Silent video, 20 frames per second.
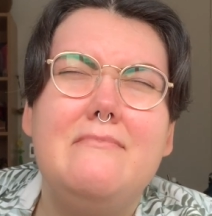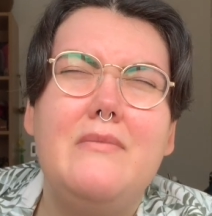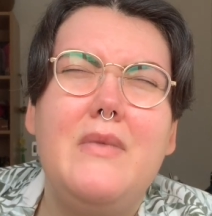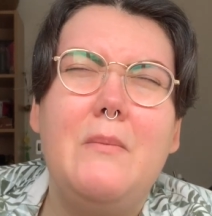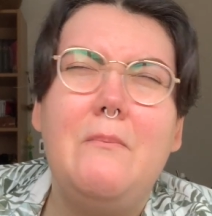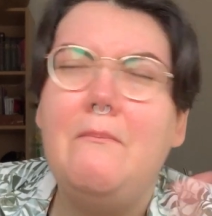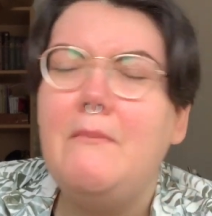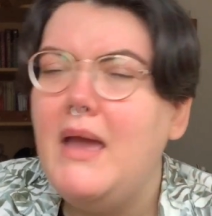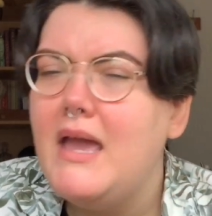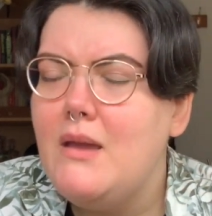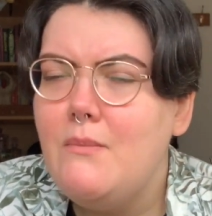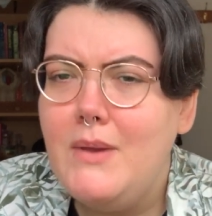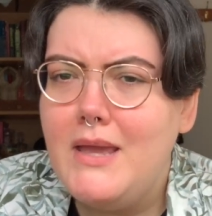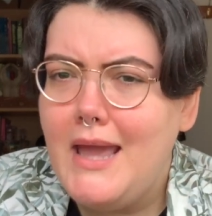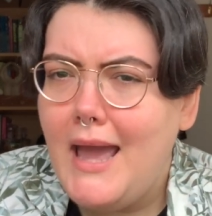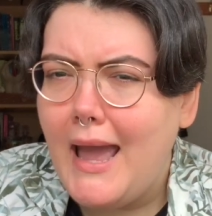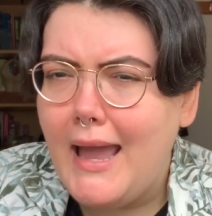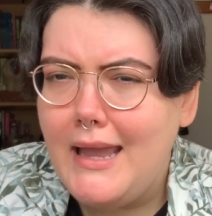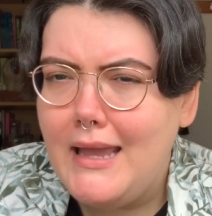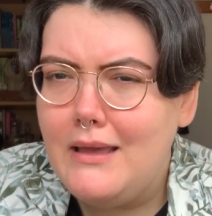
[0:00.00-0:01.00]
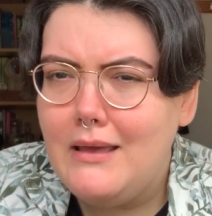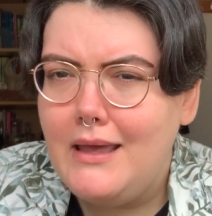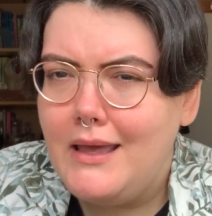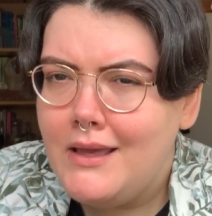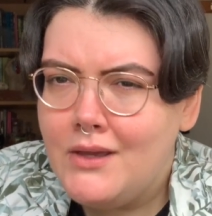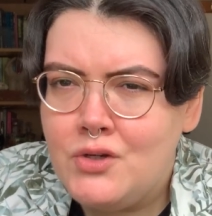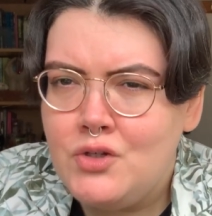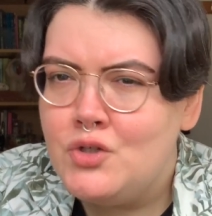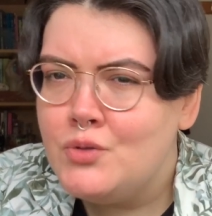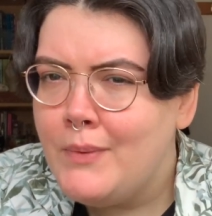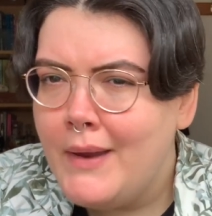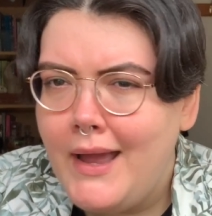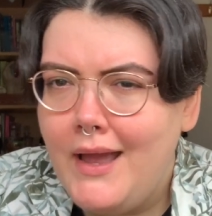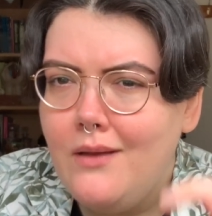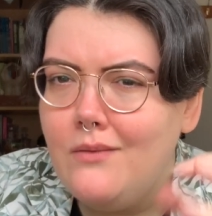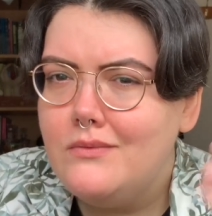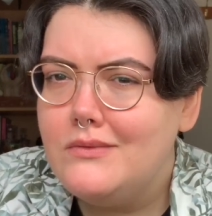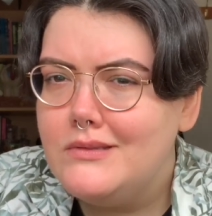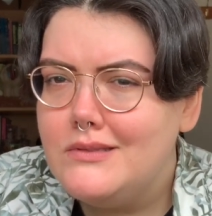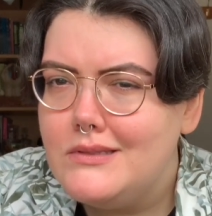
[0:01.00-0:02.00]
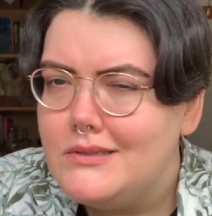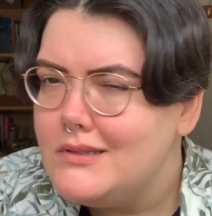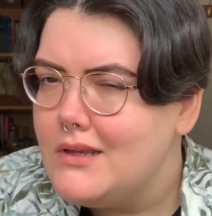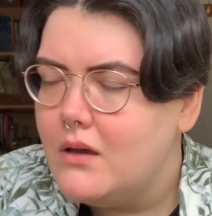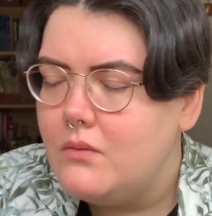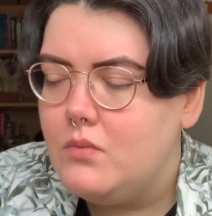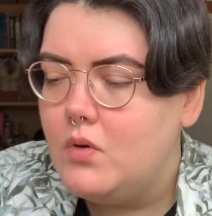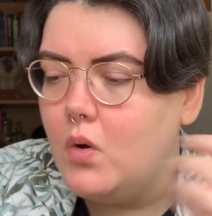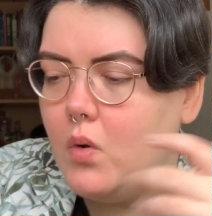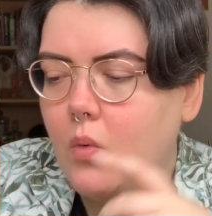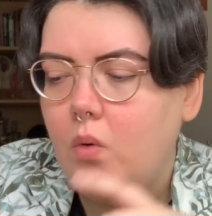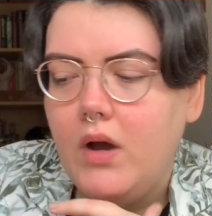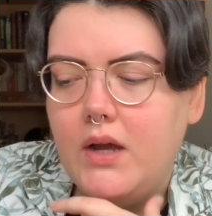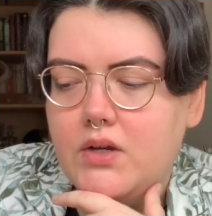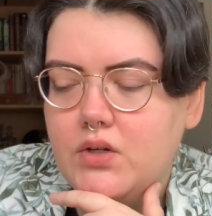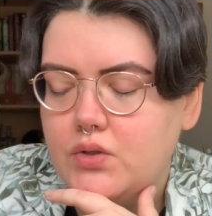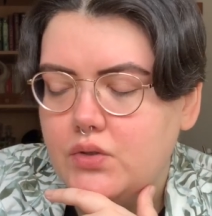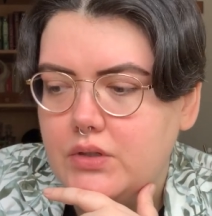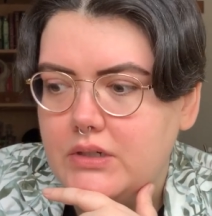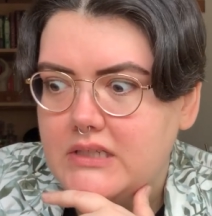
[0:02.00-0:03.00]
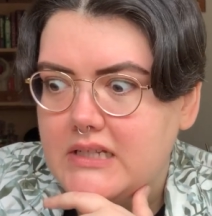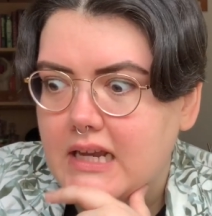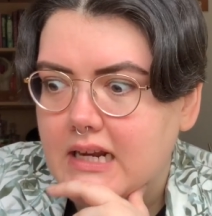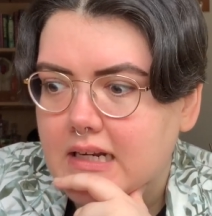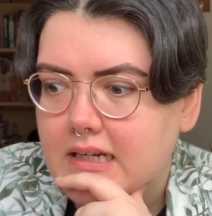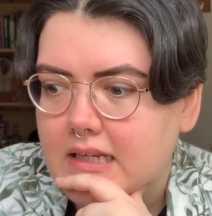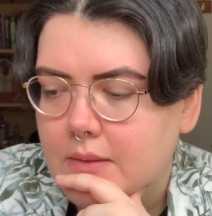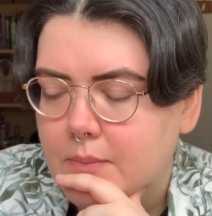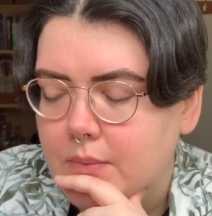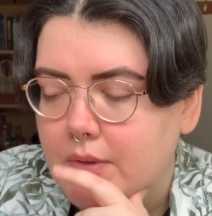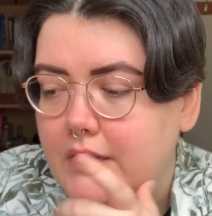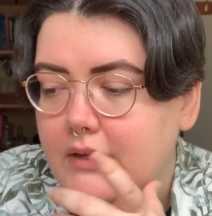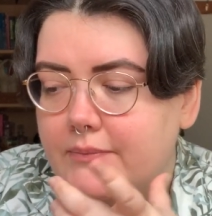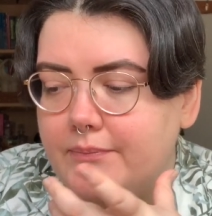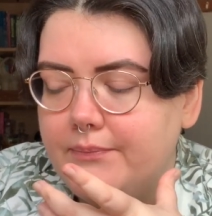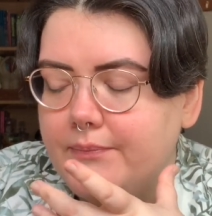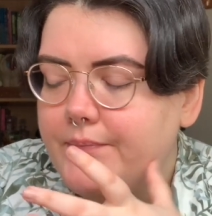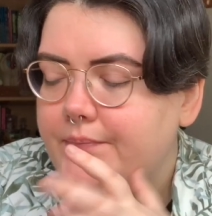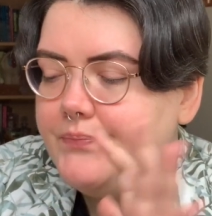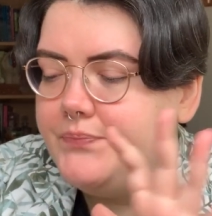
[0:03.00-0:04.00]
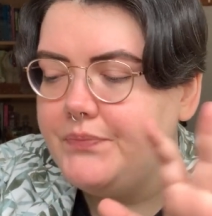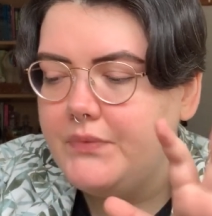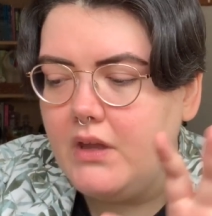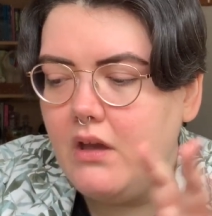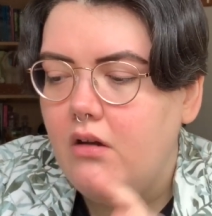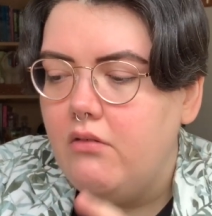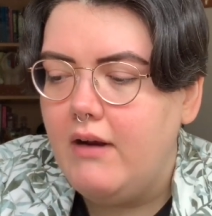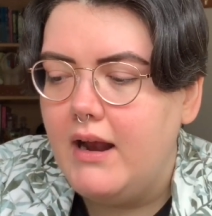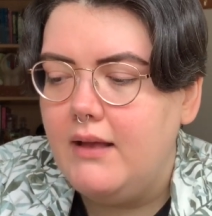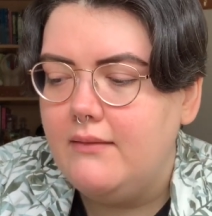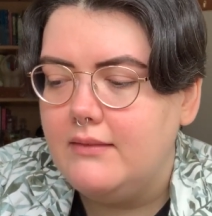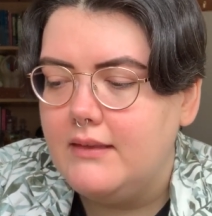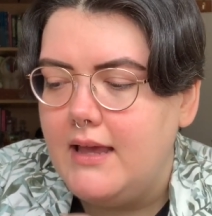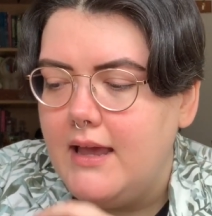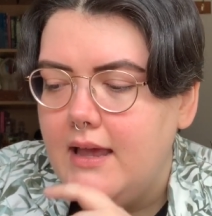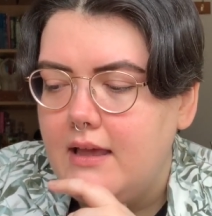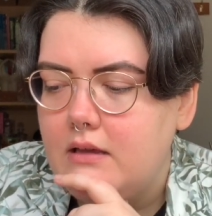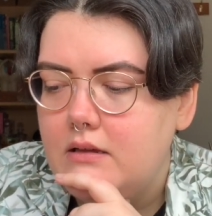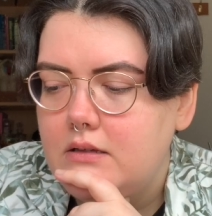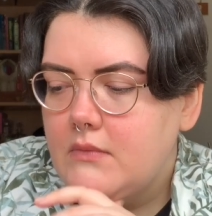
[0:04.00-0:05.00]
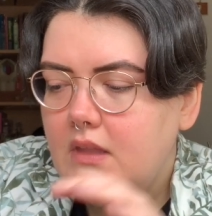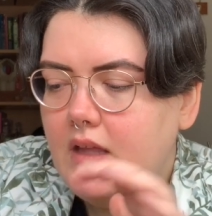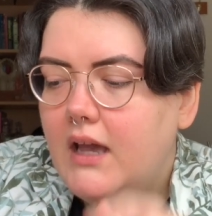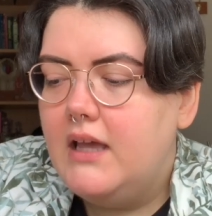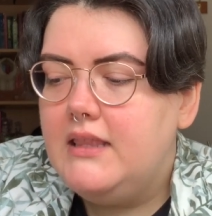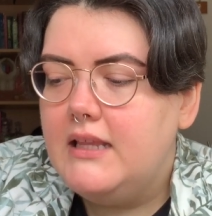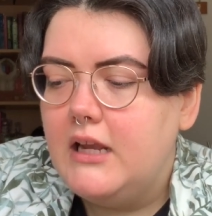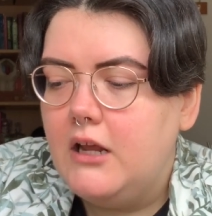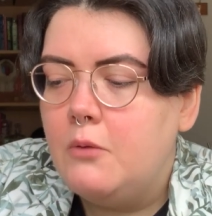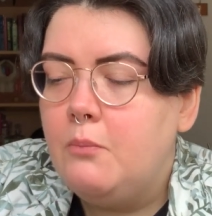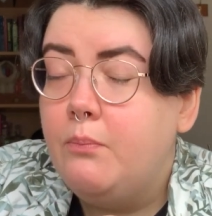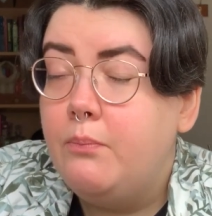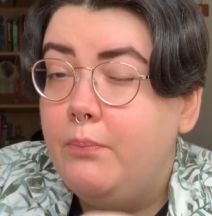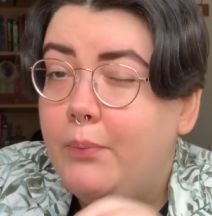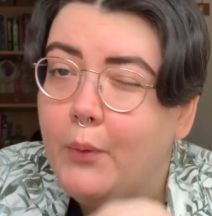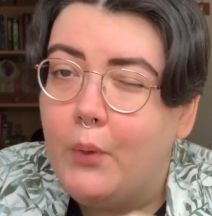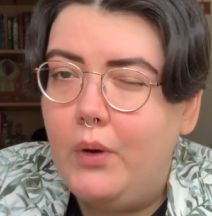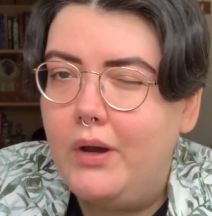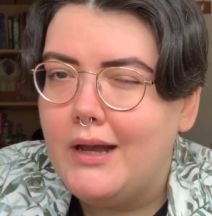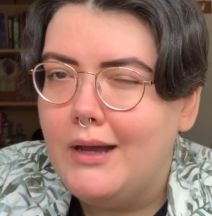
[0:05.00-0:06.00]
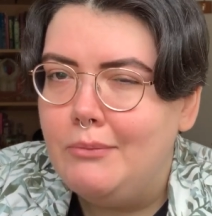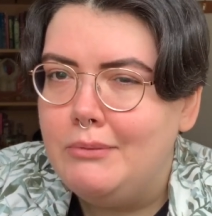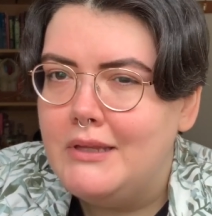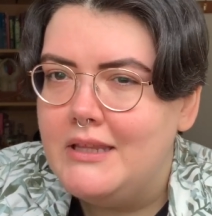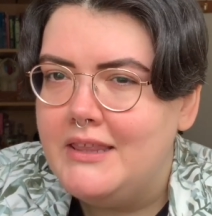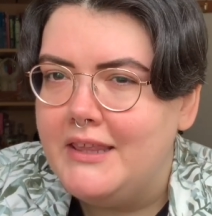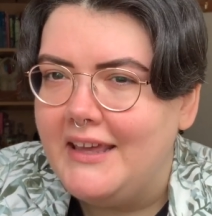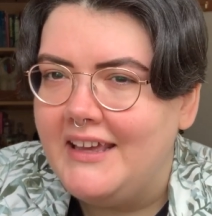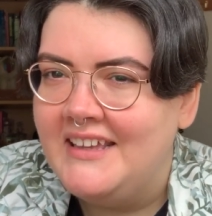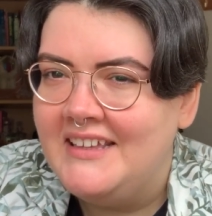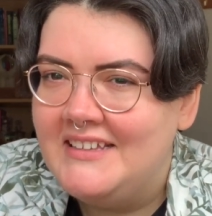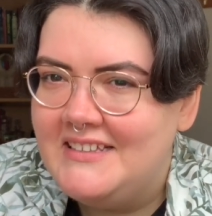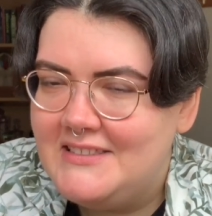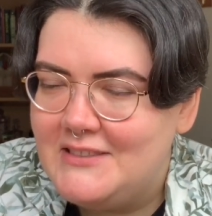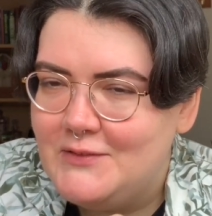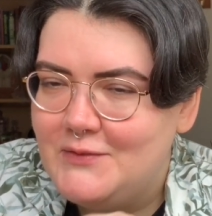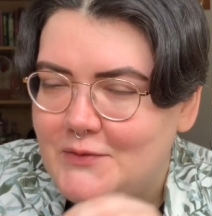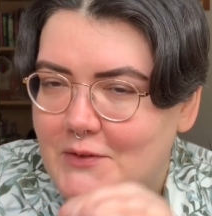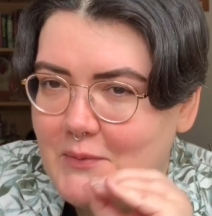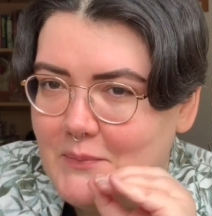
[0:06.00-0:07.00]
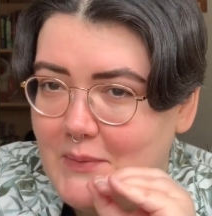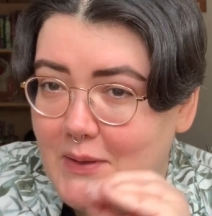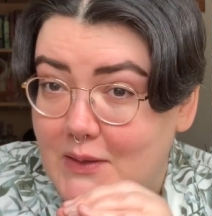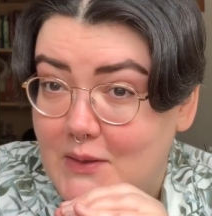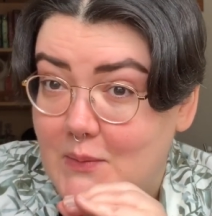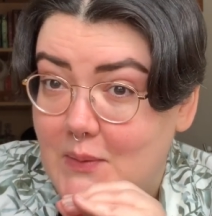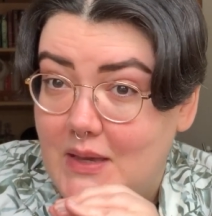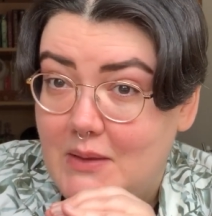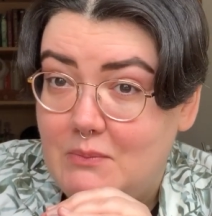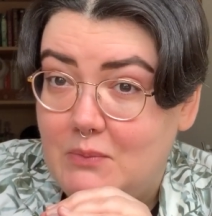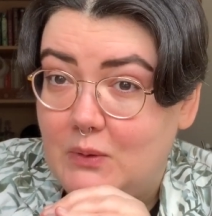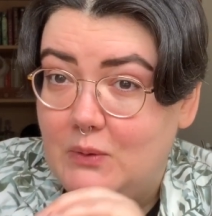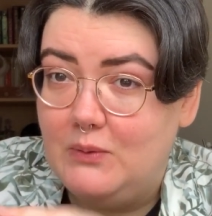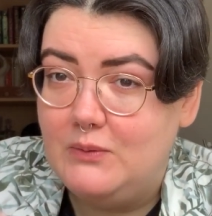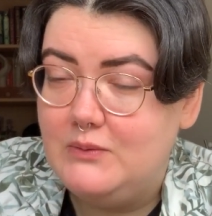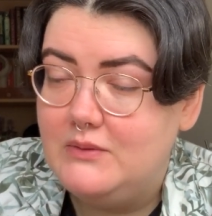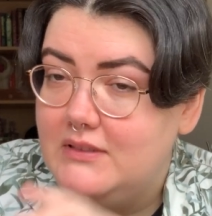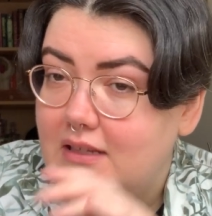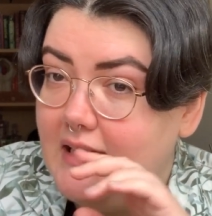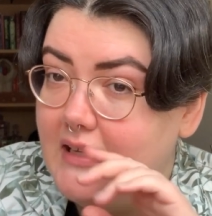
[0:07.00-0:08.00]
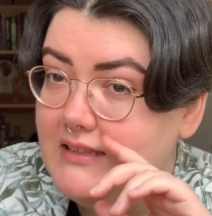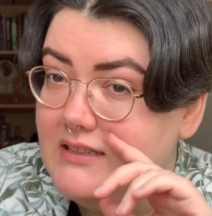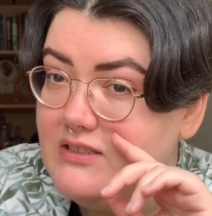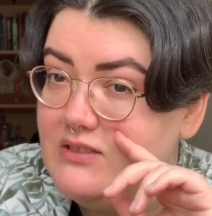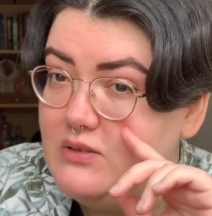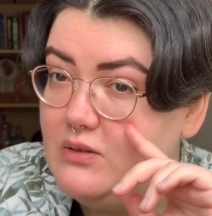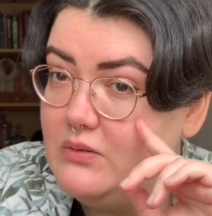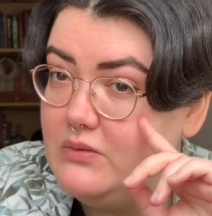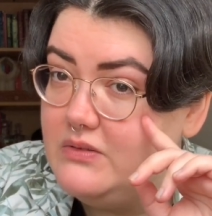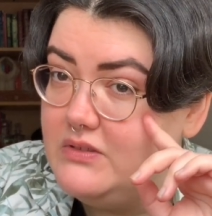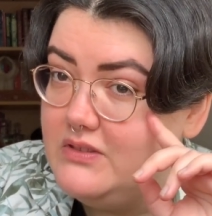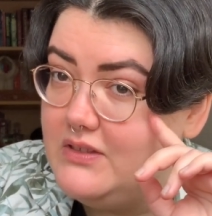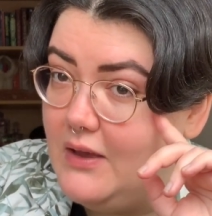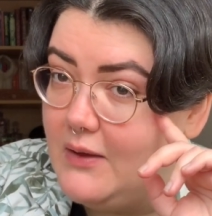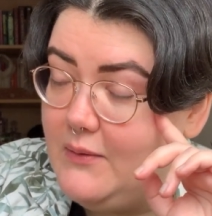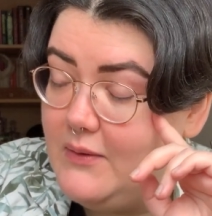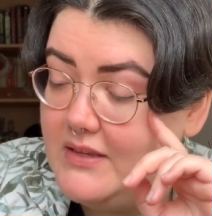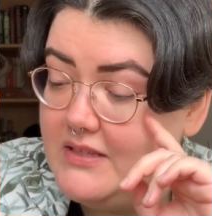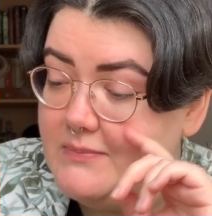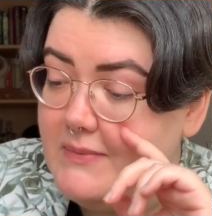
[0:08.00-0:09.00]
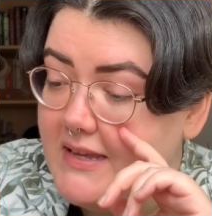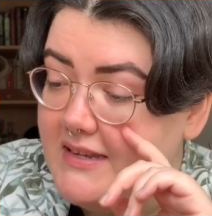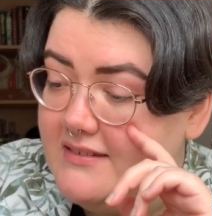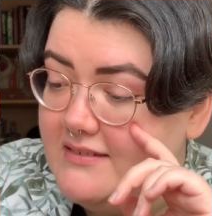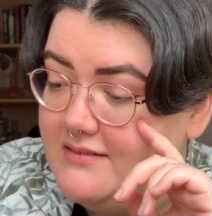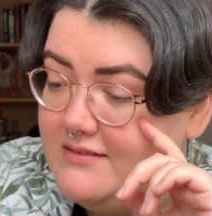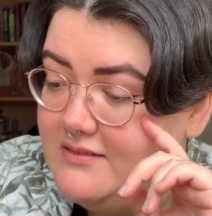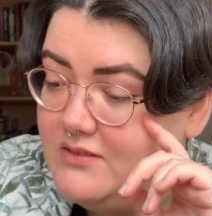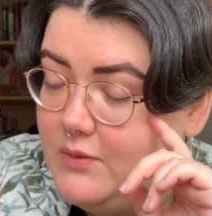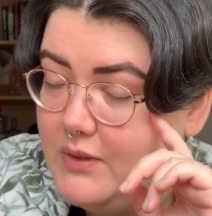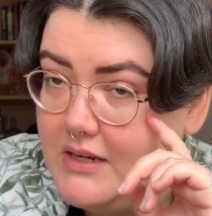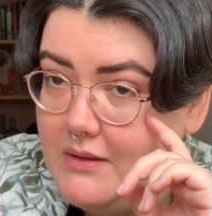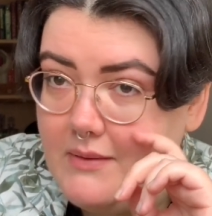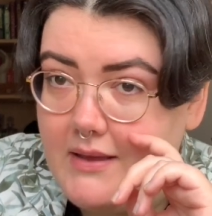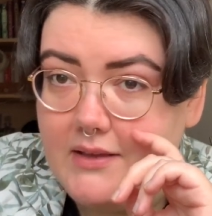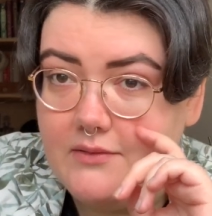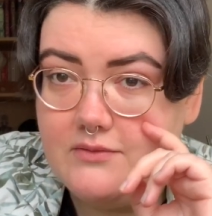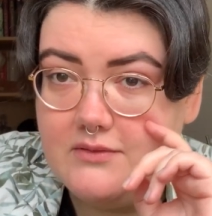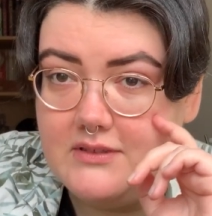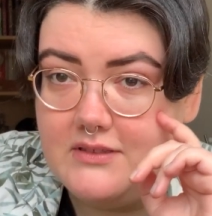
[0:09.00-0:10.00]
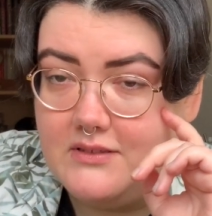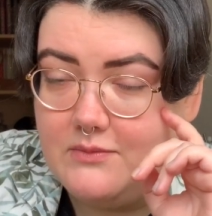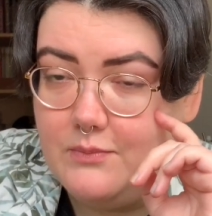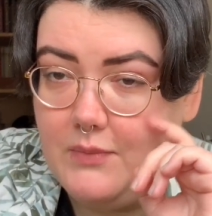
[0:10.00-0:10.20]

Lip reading: maybe £8-ish. I'm not quite sure exactly, but around there. And then I bought a couple of things from other people at the stalls, so I spent £20